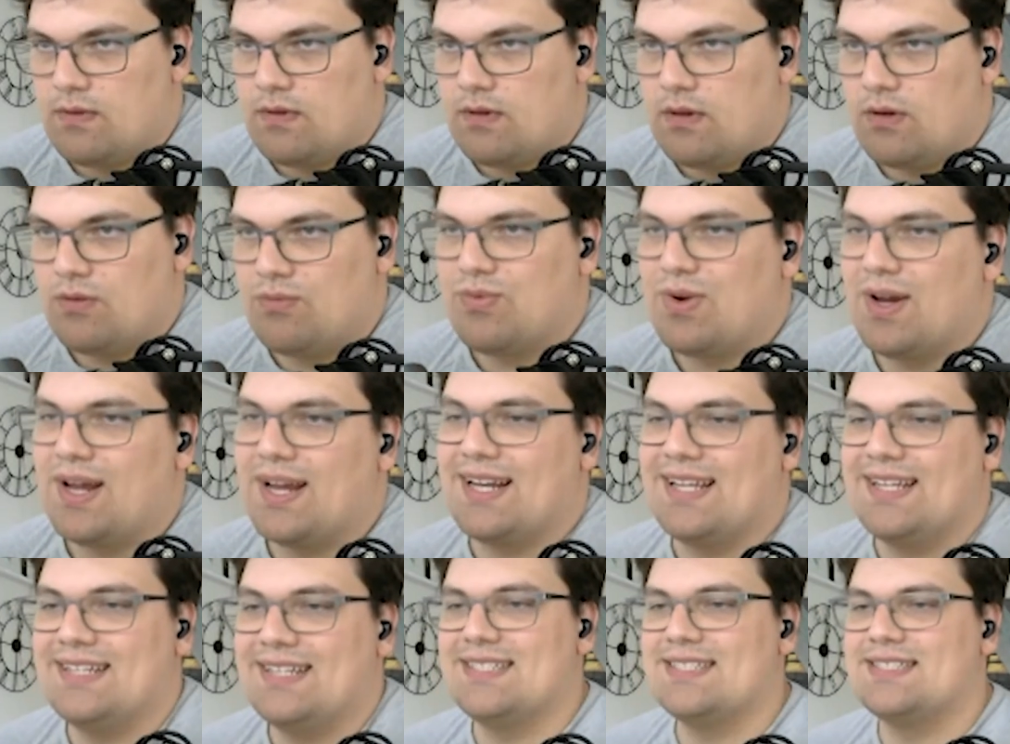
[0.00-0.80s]
Right,
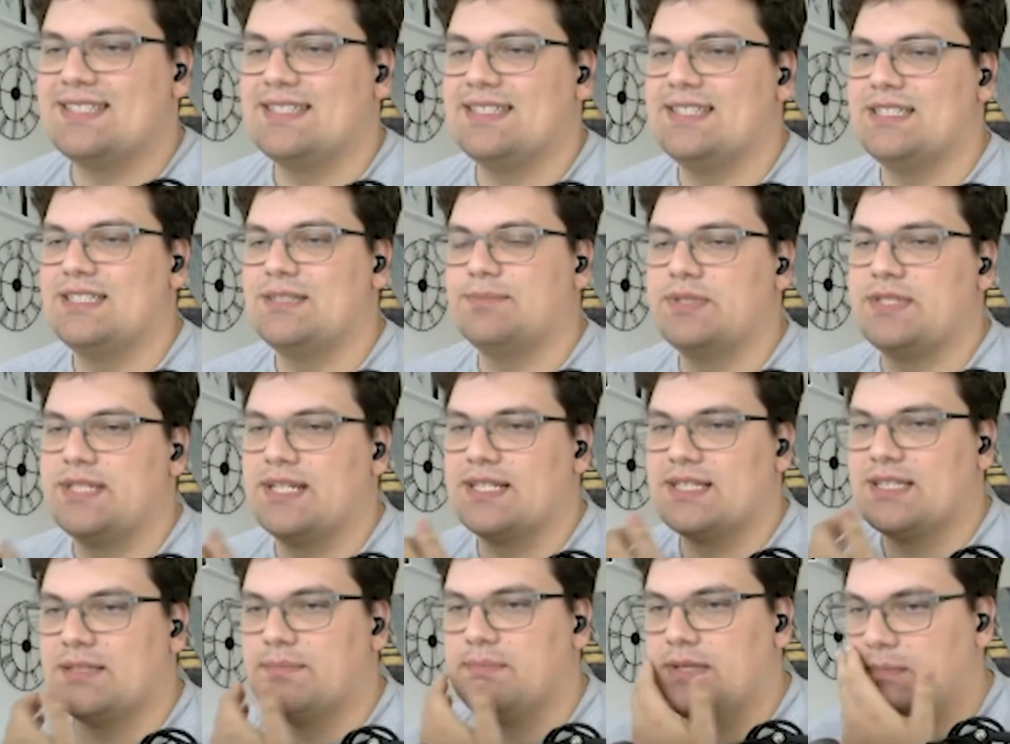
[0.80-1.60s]
he doesn't need to
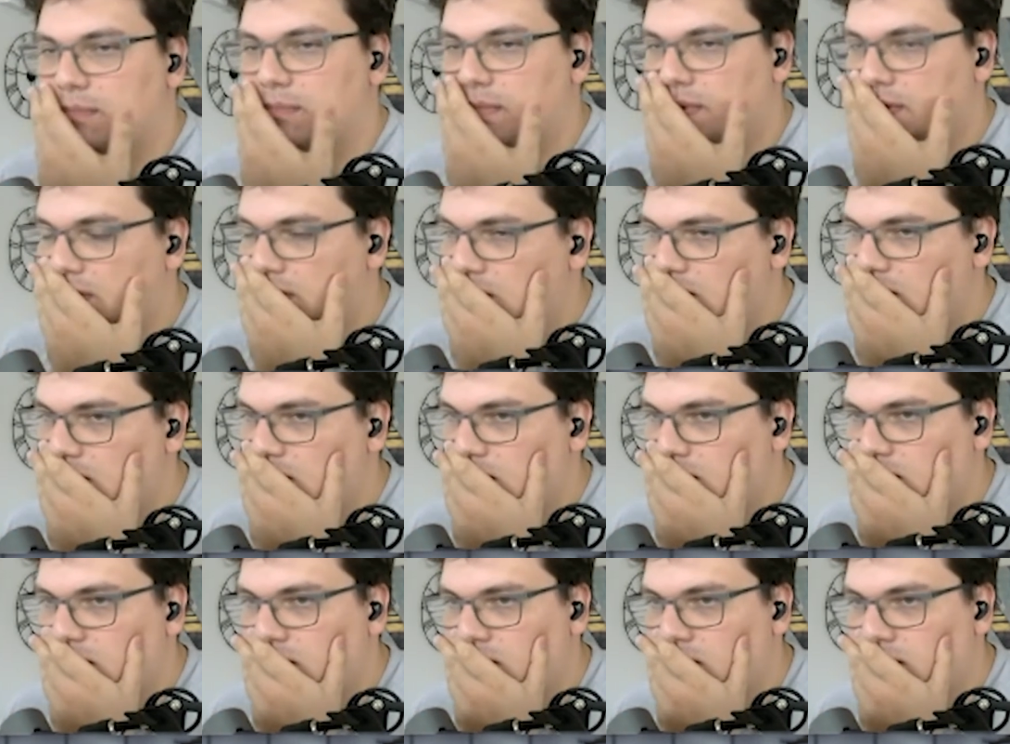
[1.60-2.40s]
protect the peep.
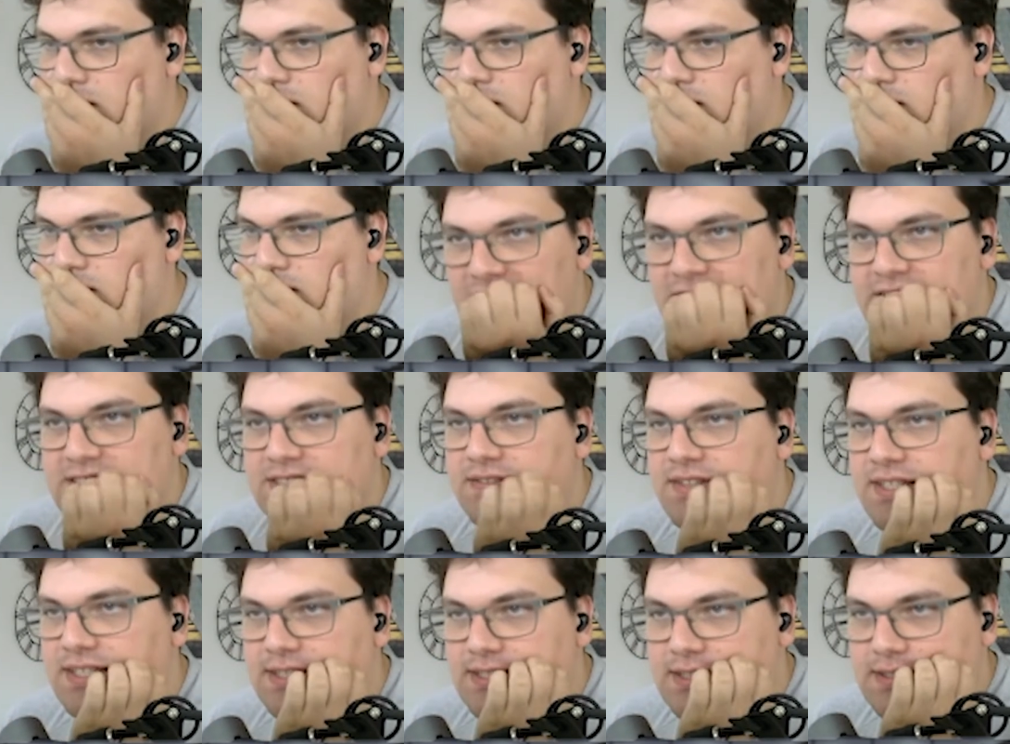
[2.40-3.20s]
Oh, because of
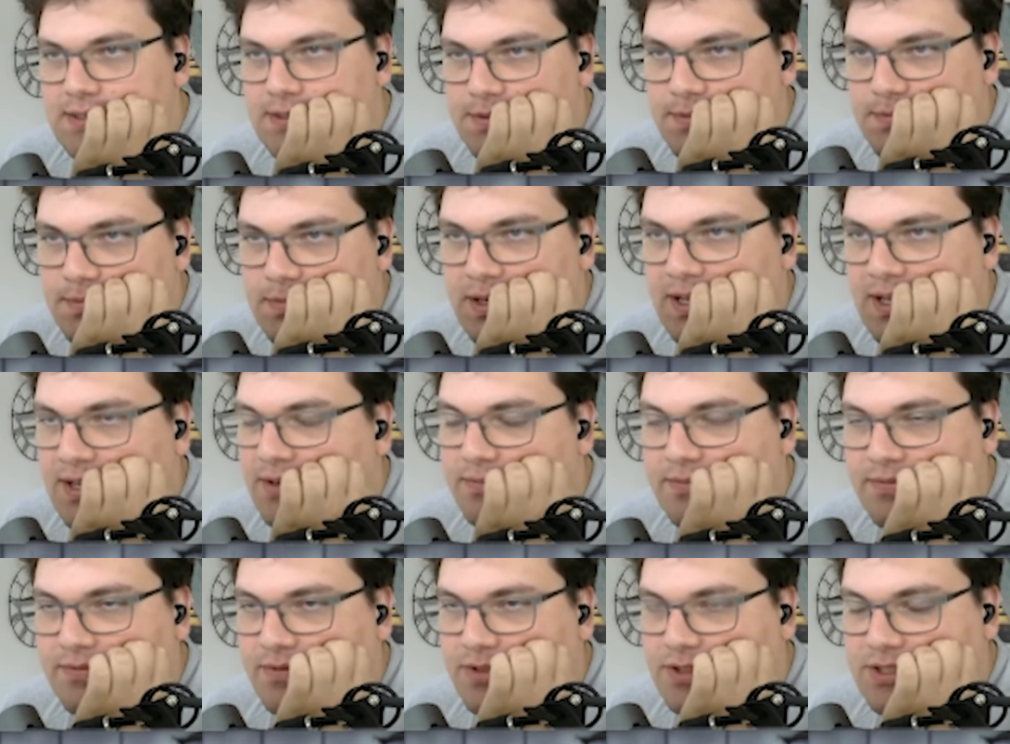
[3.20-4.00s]
this. I,
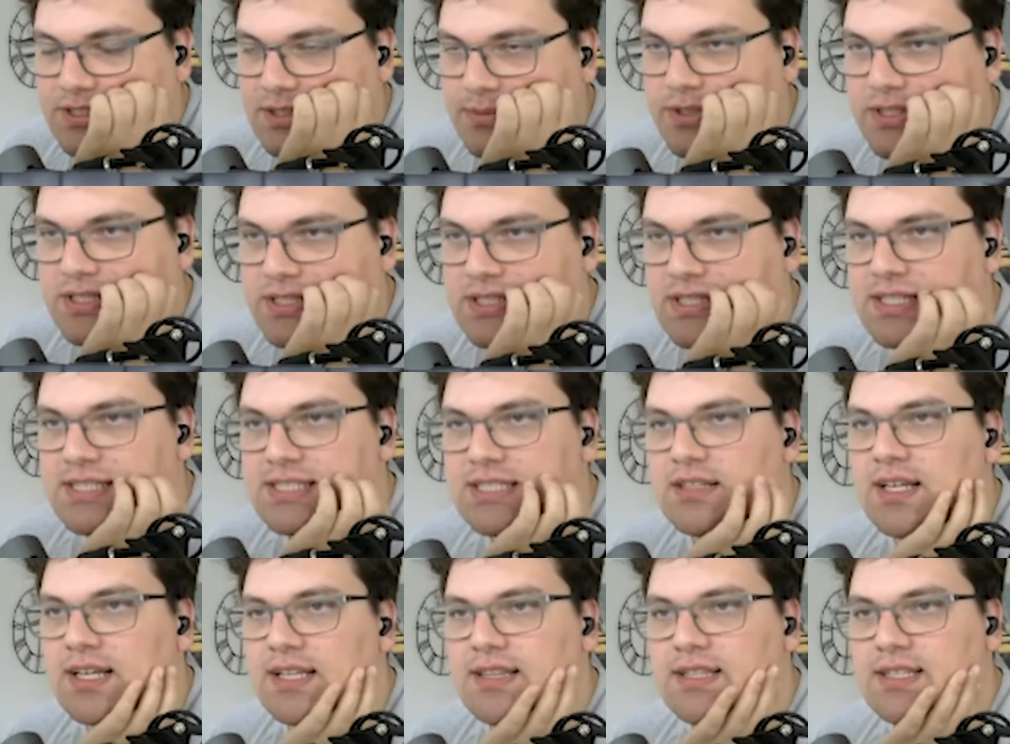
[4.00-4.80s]
for some reason, I
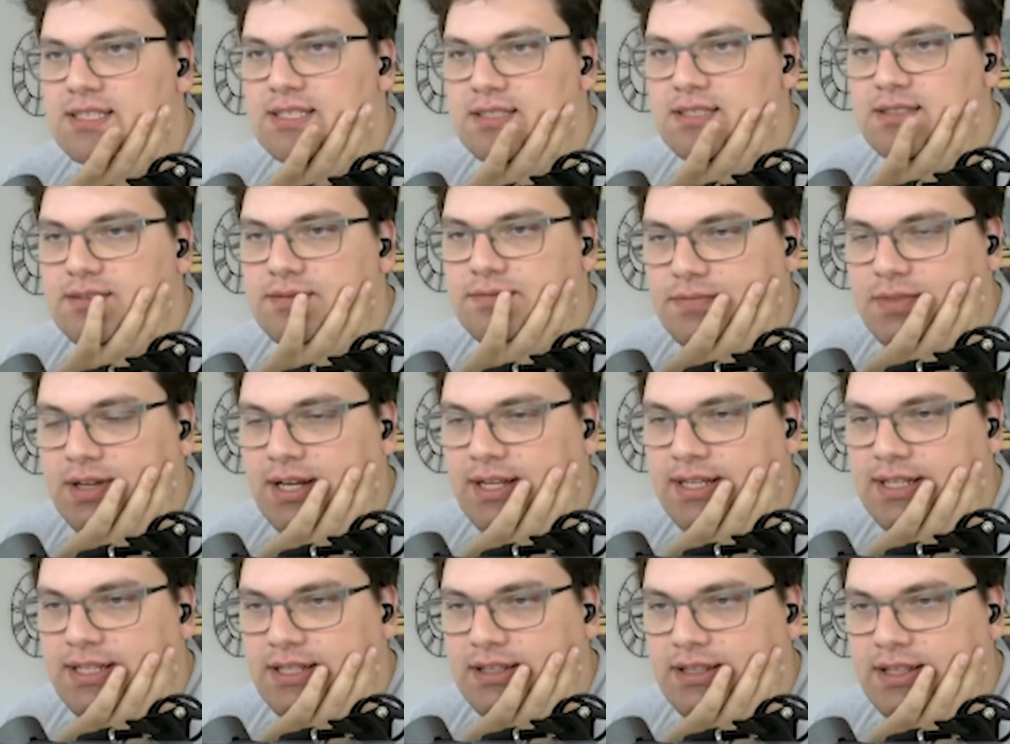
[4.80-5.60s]
still had this
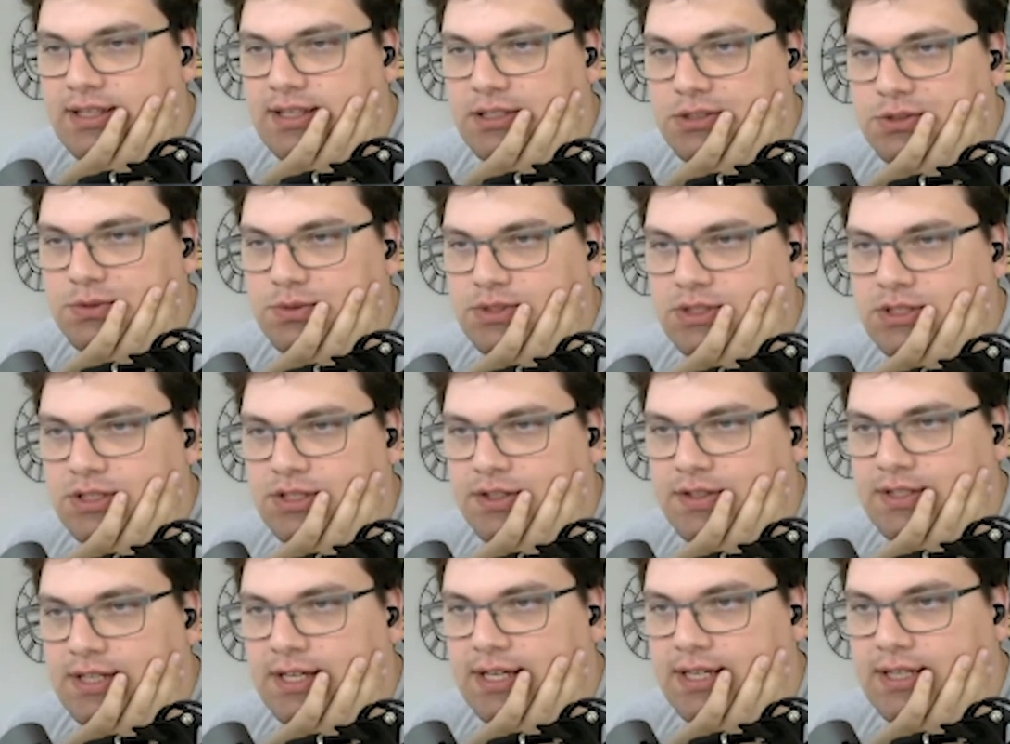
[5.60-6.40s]
idea that this was under
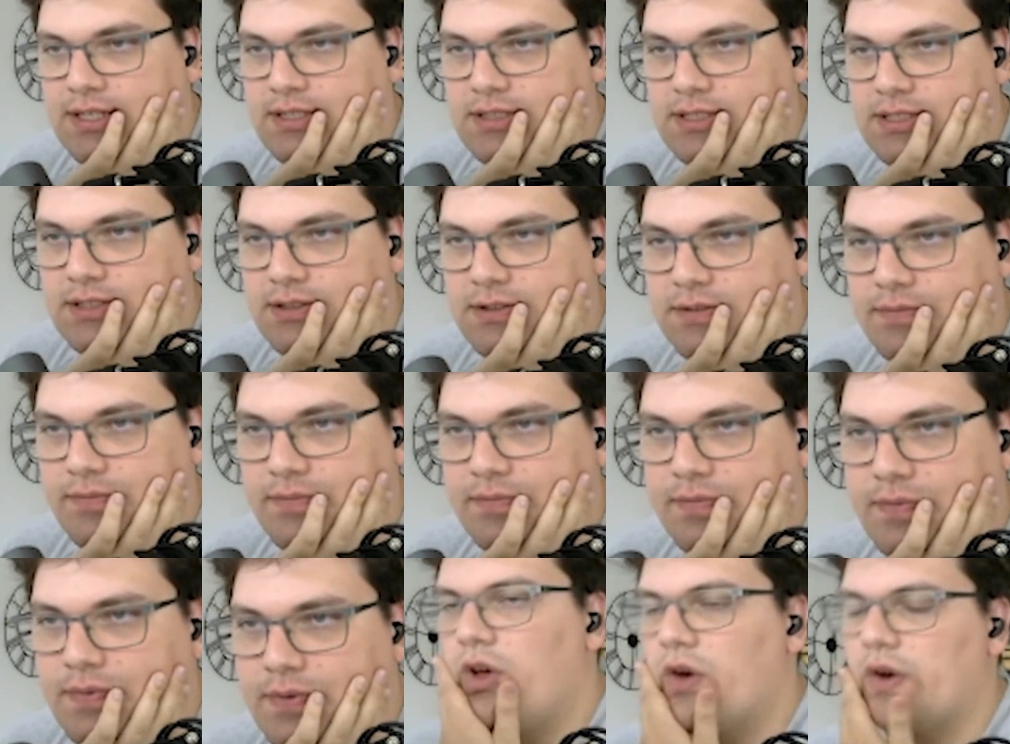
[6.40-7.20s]
attack still.
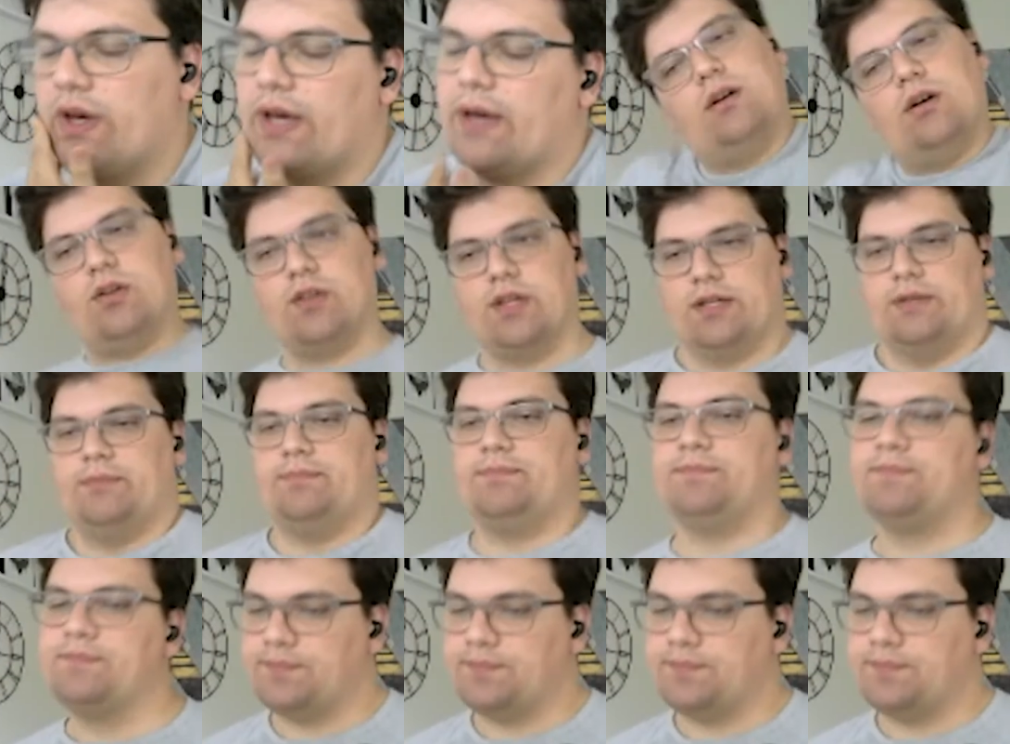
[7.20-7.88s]
Okay, hold on.